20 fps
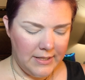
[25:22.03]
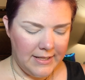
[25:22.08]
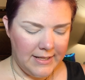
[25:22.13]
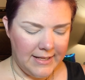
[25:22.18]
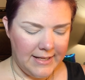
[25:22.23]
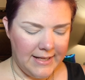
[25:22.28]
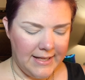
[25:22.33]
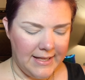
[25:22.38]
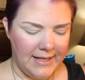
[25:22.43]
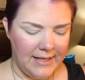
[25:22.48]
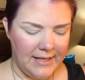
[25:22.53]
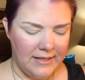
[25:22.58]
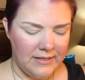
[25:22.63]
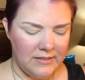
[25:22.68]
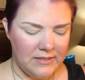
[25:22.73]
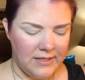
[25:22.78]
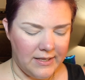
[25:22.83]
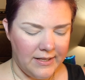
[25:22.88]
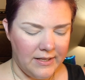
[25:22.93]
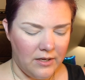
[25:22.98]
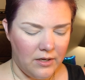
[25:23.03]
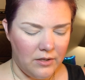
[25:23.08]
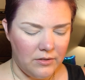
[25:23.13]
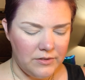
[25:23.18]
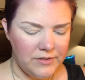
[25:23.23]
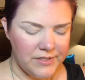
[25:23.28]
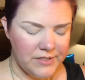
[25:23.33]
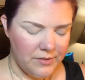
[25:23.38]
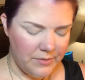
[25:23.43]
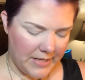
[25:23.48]
And I
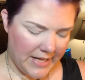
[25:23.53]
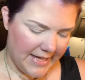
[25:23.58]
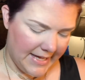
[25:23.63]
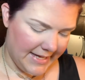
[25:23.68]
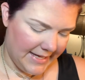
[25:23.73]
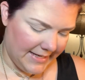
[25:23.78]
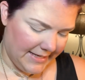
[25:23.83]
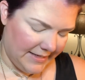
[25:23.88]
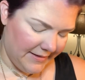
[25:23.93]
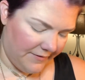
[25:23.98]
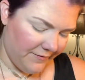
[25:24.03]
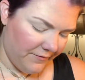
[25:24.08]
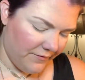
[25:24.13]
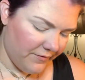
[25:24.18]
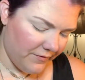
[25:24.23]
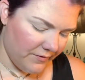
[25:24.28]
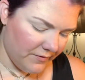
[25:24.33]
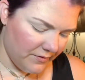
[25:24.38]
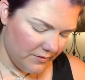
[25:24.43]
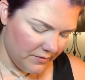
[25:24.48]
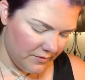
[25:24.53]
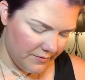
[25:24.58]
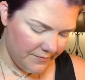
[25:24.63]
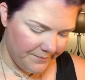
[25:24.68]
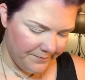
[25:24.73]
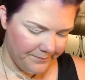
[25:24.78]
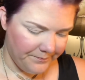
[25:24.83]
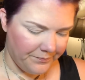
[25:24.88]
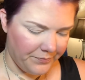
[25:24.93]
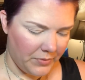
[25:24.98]
also have,
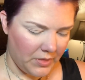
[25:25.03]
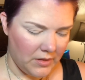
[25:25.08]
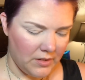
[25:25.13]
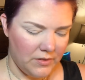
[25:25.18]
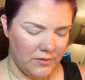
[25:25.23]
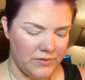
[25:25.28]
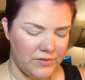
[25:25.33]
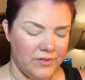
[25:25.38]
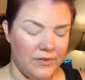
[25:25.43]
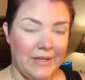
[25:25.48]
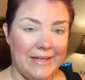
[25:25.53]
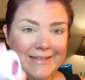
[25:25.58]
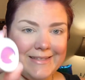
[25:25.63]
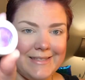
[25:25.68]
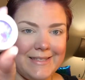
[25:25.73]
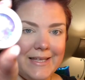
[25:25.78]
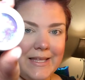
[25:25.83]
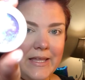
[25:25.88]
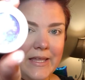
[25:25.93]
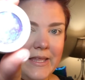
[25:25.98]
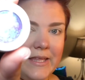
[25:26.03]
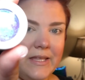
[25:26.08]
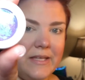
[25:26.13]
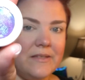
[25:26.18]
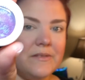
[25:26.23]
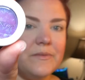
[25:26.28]
so that's this